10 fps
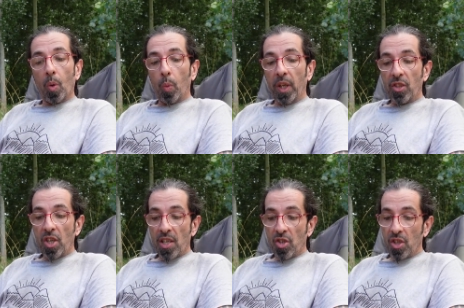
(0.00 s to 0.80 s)
we
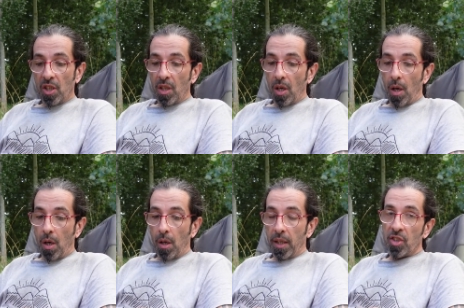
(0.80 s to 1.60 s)
tested
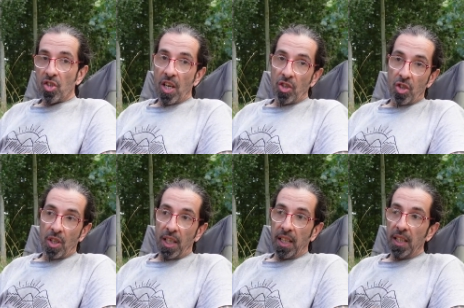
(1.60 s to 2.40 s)
our
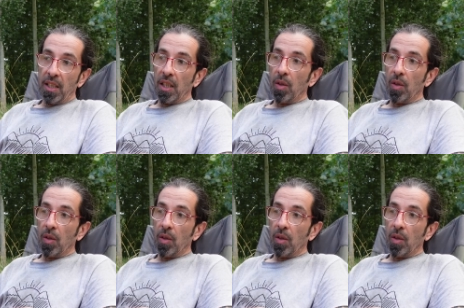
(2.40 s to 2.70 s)
extension lead.